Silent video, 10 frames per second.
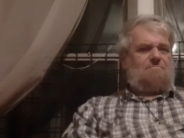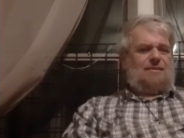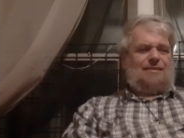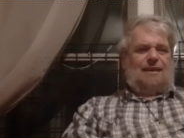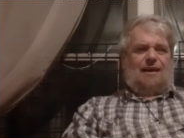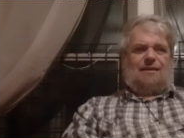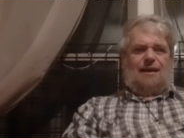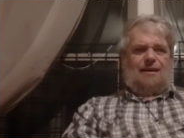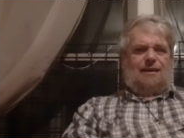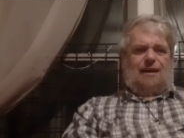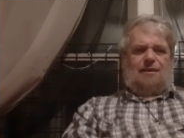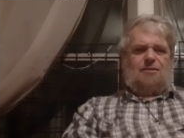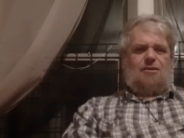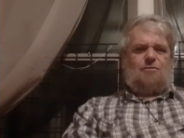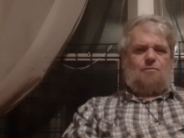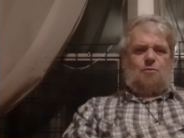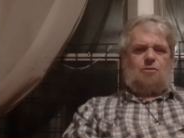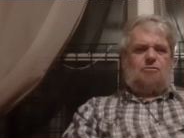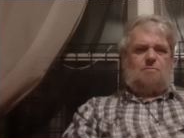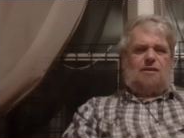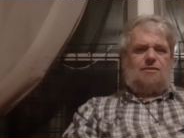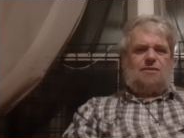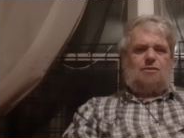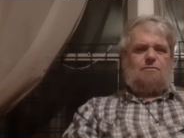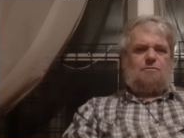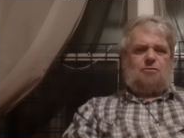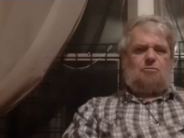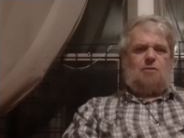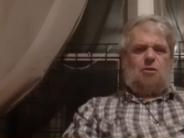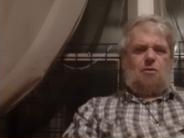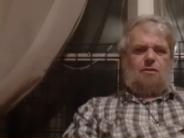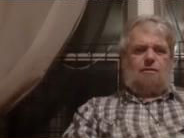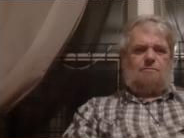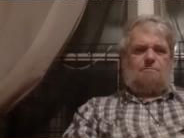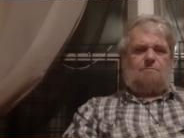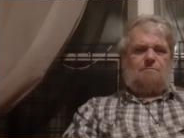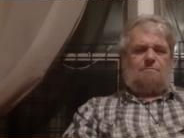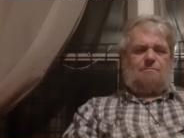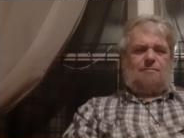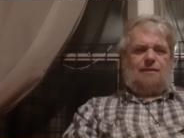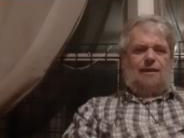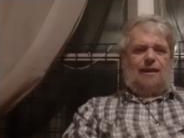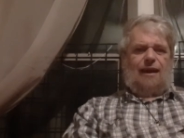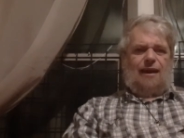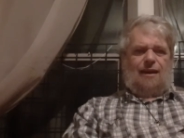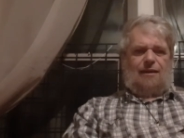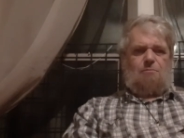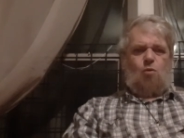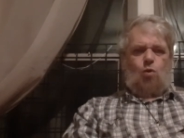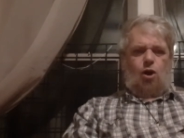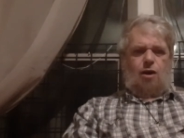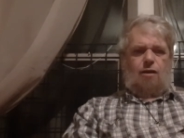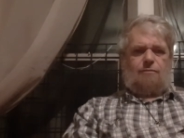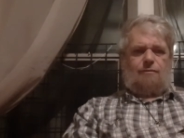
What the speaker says: that I cannot force myself to smoke anymore